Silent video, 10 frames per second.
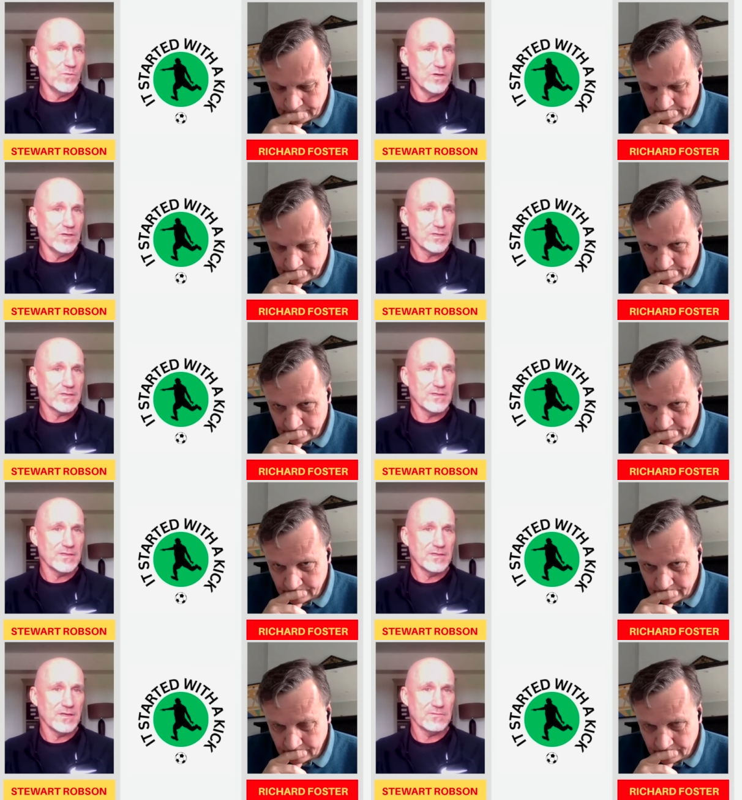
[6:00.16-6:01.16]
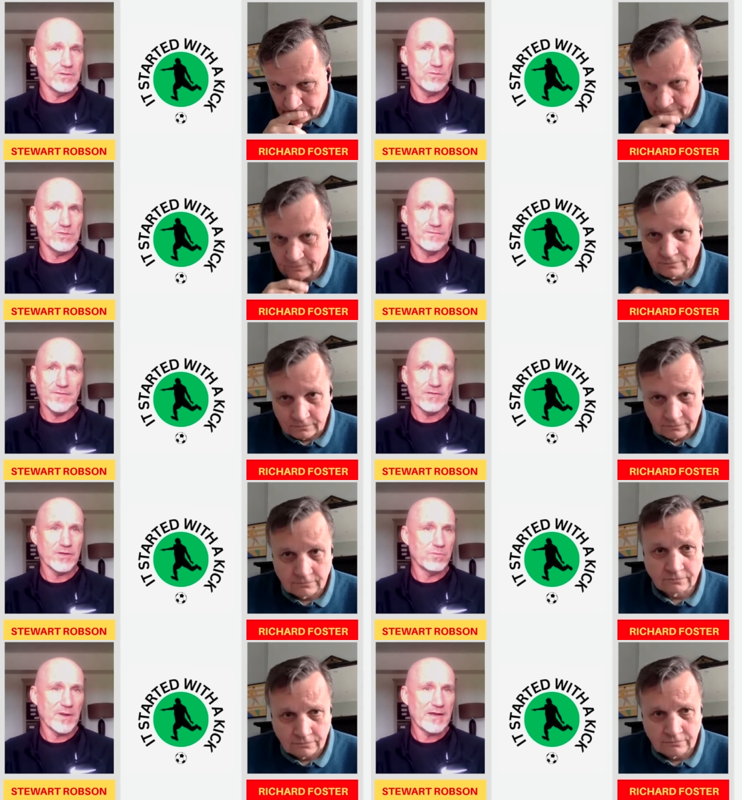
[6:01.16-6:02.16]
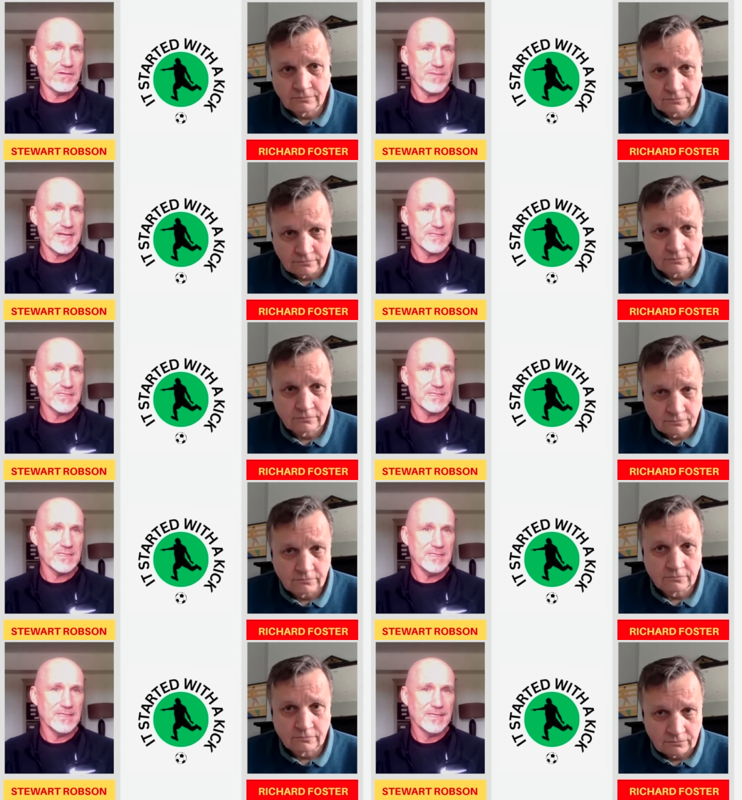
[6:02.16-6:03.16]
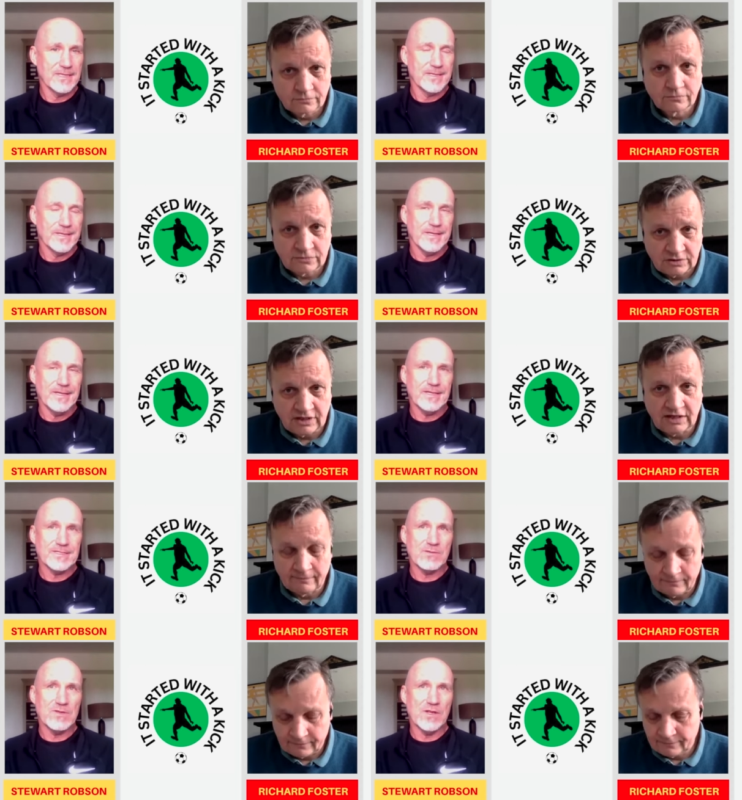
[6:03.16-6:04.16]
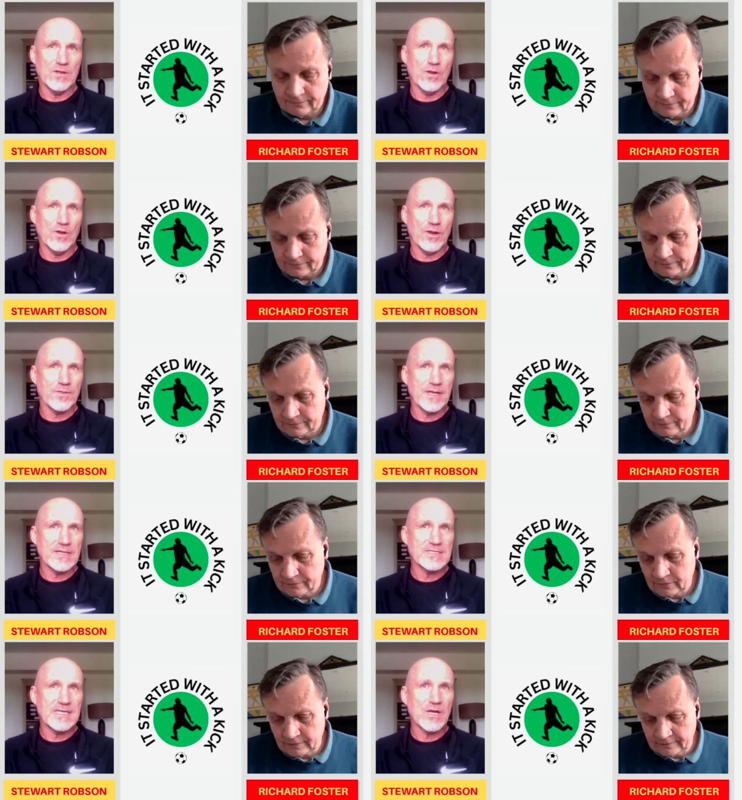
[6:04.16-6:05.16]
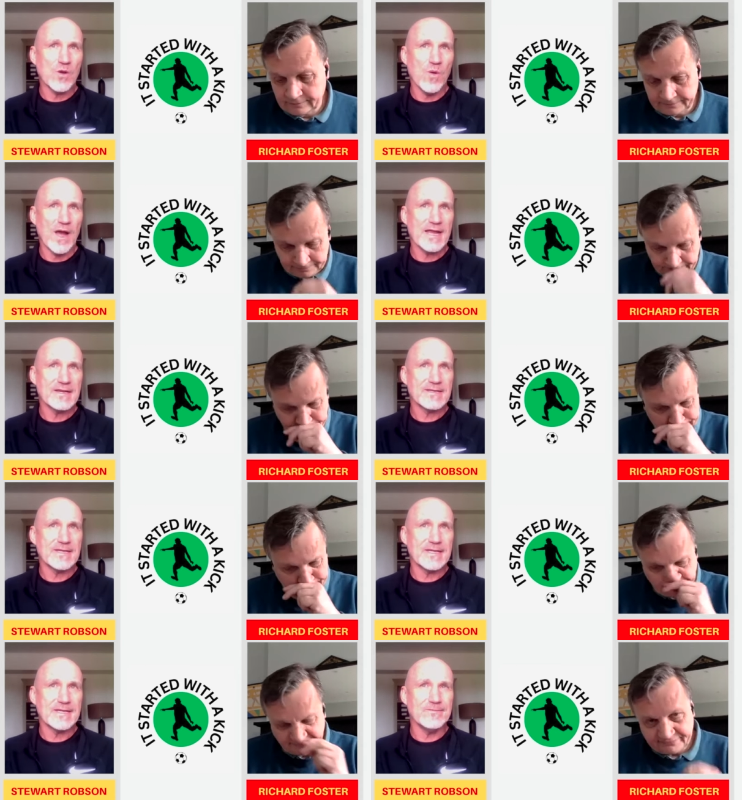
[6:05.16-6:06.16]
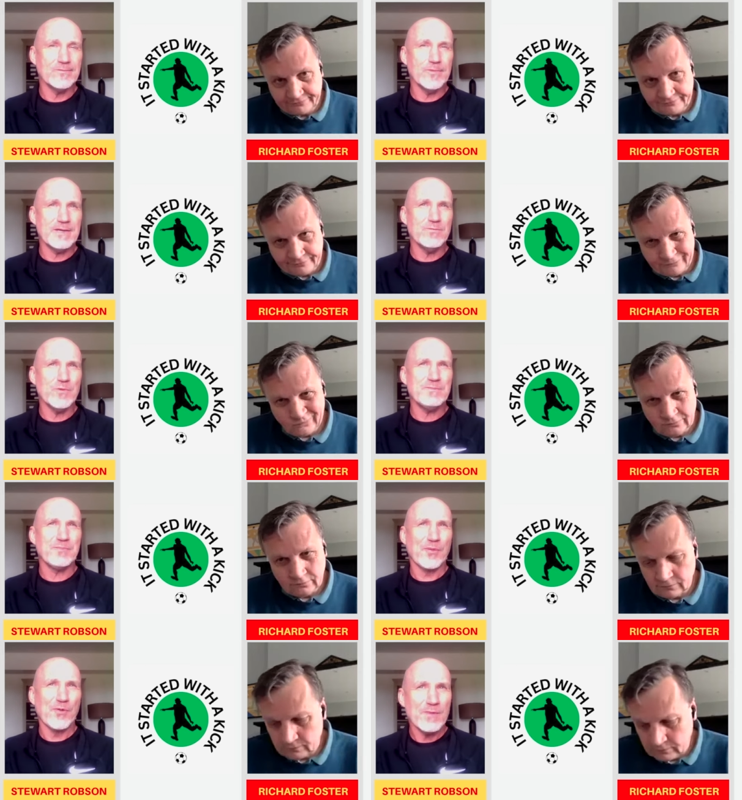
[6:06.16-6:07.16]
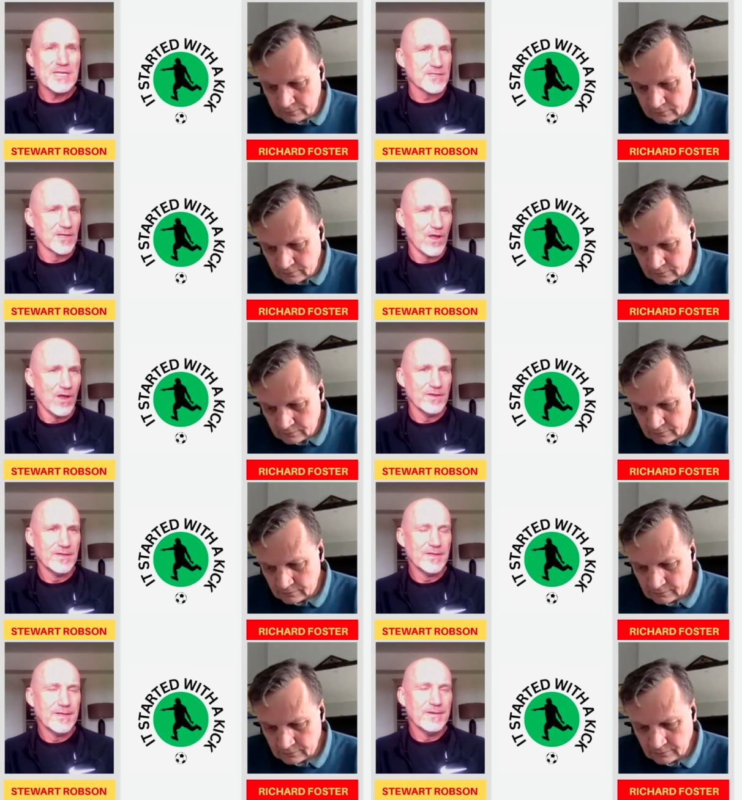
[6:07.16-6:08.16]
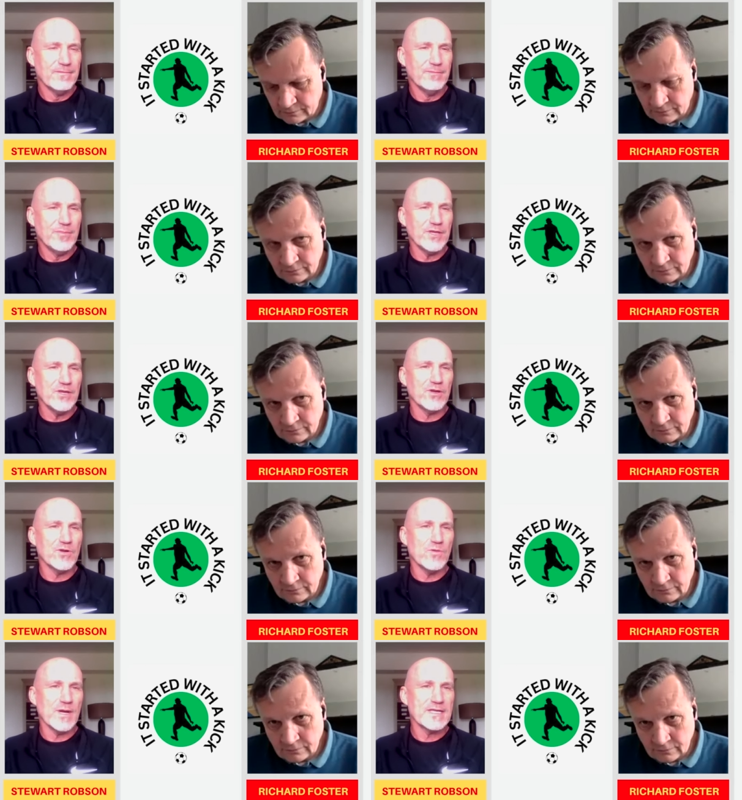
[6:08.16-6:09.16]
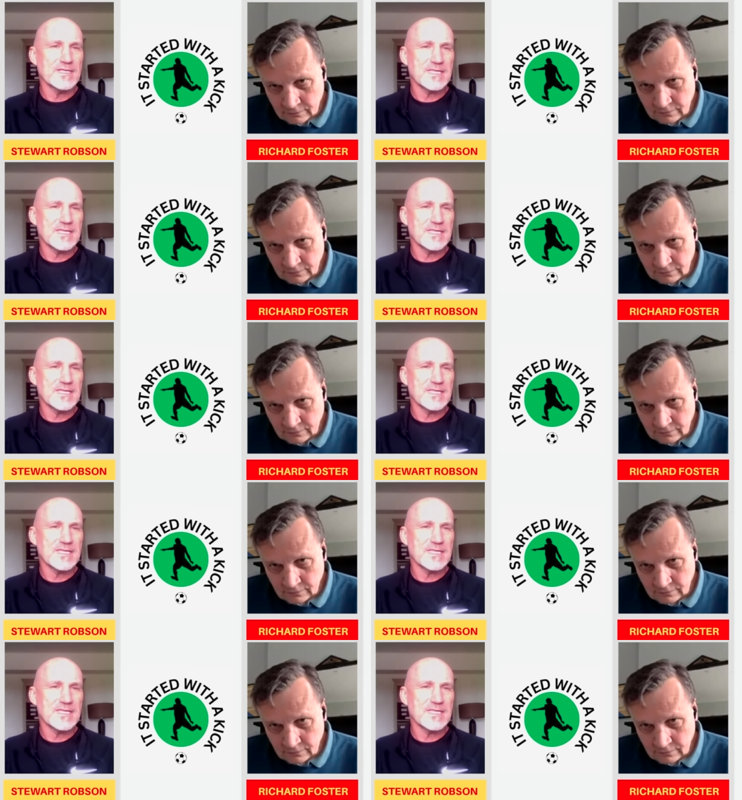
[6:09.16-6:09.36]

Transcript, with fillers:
Speaker 1: work. Uh, he was a very good mm-hmm. player at Man City. Yeah, uh, so a lot of things didn't quite. We we promised a lot, but you could always